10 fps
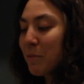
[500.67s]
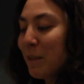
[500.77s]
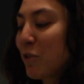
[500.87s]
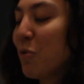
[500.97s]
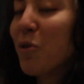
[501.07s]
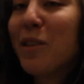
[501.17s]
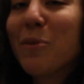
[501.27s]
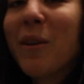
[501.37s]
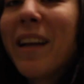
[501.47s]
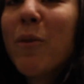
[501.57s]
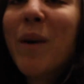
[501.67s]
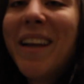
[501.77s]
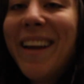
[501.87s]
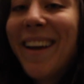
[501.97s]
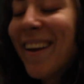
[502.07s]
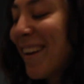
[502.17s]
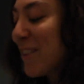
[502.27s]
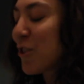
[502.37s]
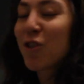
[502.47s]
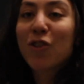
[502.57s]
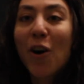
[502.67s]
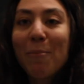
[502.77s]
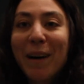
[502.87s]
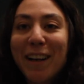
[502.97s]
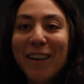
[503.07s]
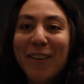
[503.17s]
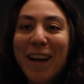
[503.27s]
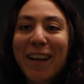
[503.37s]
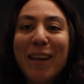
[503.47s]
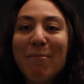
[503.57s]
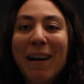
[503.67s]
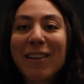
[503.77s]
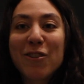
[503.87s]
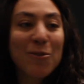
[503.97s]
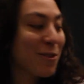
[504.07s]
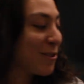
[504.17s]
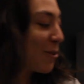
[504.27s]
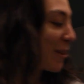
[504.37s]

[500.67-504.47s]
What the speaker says: in my stories were like, Whitney, stop buying, you can't keep buying juice, it's so